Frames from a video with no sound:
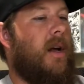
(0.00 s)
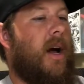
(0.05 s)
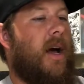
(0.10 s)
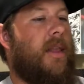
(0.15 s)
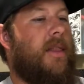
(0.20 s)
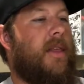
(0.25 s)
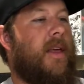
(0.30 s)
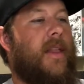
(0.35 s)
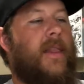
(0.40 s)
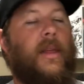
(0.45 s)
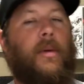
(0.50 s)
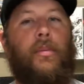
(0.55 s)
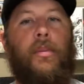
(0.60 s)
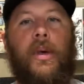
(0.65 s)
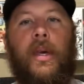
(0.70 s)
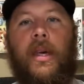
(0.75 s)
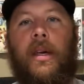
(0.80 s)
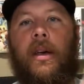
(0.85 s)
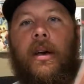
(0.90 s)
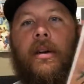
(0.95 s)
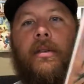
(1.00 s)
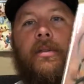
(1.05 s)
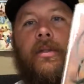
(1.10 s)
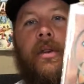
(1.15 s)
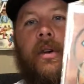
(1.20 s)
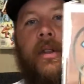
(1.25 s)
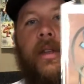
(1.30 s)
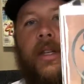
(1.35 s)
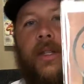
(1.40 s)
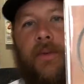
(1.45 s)
I think the B cover
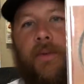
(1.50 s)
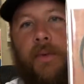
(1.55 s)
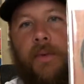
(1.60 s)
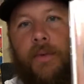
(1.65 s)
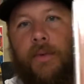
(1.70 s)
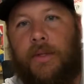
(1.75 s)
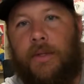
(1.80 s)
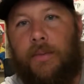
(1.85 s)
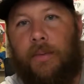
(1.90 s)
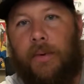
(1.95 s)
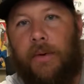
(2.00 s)
on this one was